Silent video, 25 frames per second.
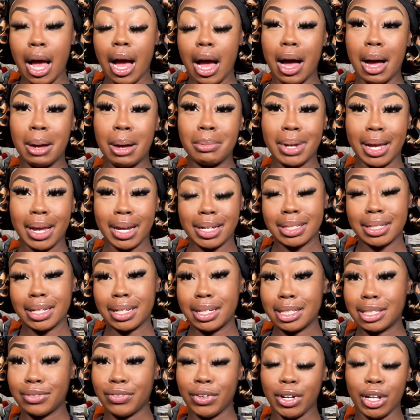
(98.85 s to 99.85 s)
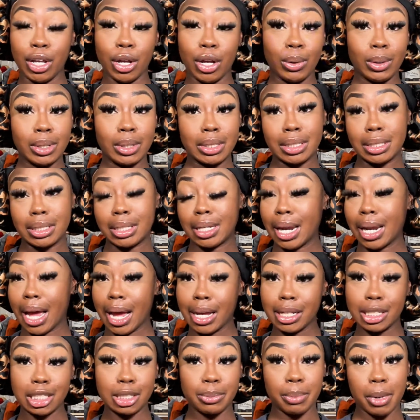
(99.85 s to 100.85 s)
Um, like I said, this video is
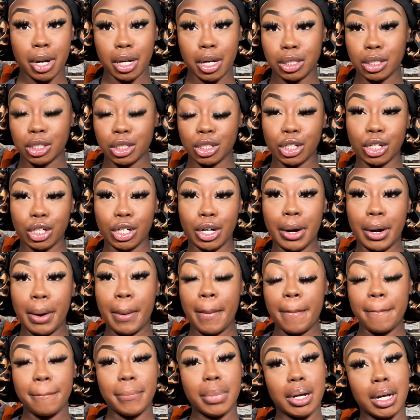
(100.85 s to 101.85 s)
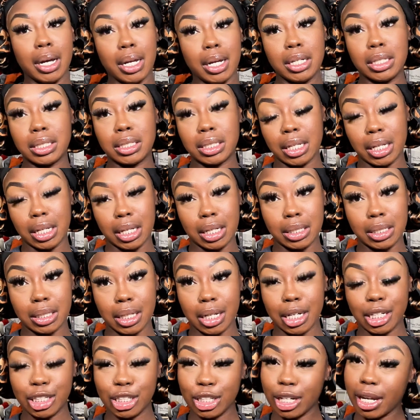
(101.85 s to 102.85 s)
not sponsored, but this is
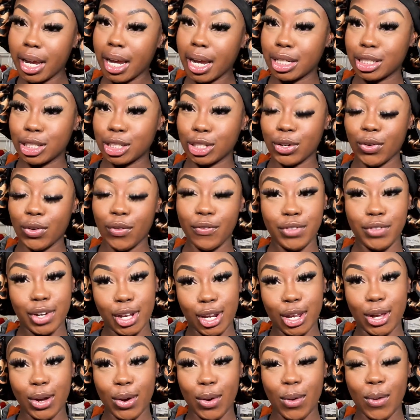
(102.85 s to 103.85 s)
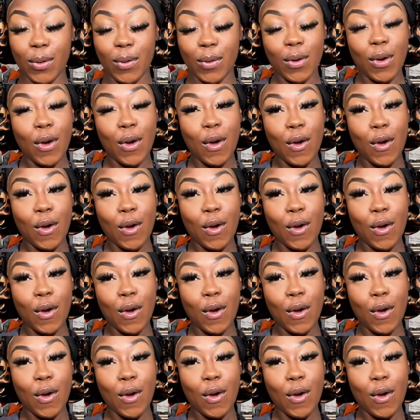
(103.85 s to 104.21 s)
an educational video